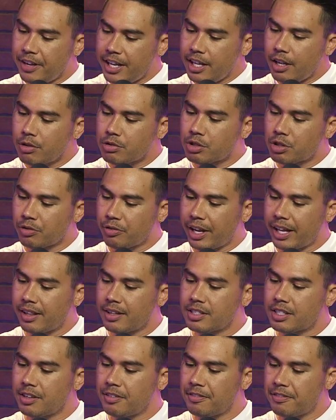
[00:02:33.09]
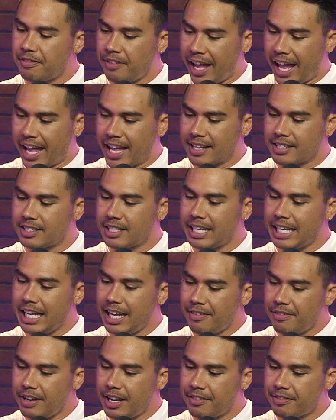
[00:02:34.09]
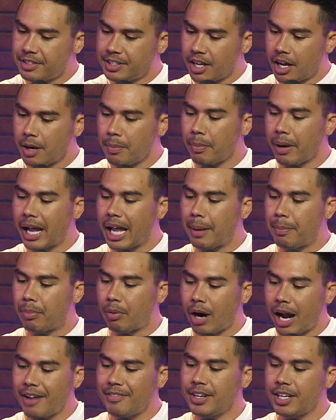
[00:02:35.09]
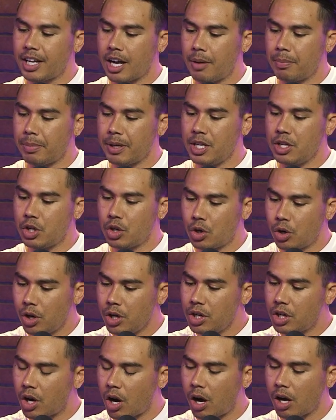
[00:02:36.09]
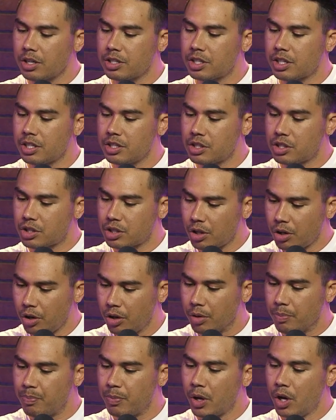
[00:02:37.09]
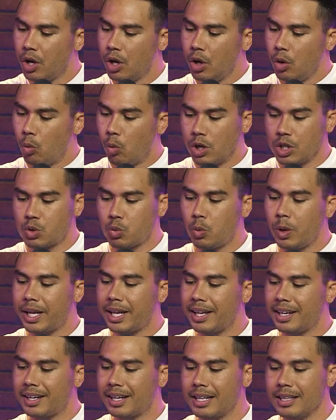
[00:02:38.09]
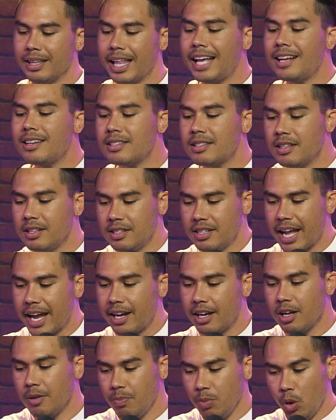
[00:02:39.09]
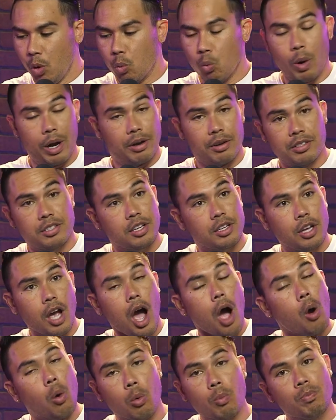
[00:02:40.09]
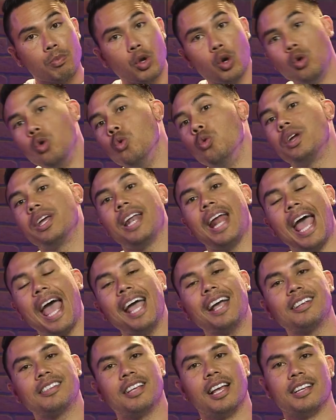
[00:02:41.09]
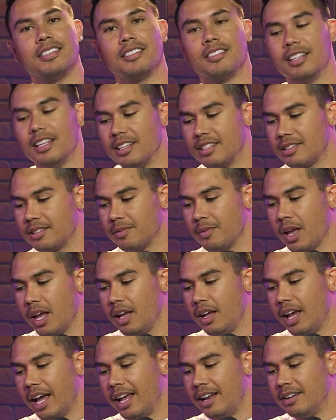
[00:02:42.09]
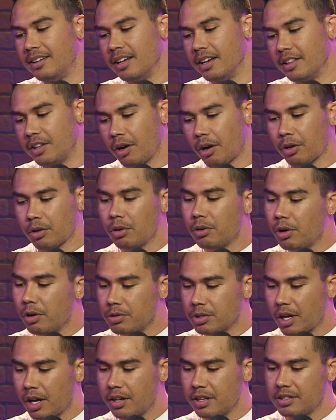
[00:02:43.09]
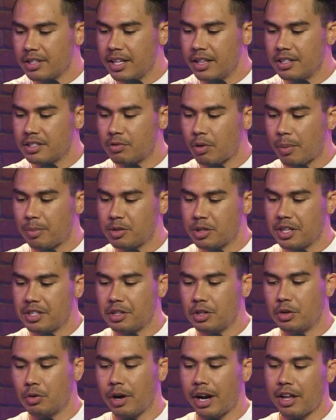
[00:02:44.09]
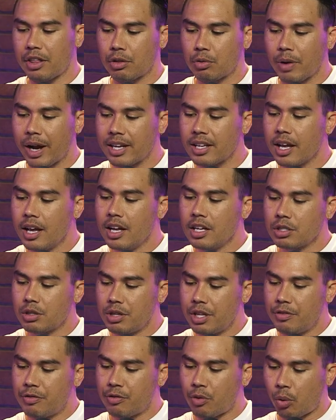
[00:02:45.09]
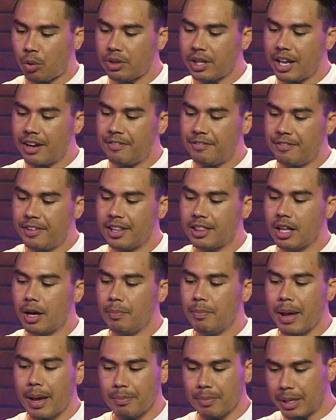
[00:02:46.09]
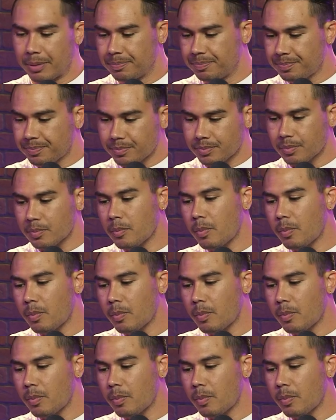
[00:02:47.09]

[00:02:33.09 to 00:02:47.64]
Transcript: video surveillance of fans, even if done by a private company, could cause concern. Once Wicket collects the data, where does it go? Who can access this? And the article goes on to say this represents a direct threat to the Fourth and Fifth Amendment.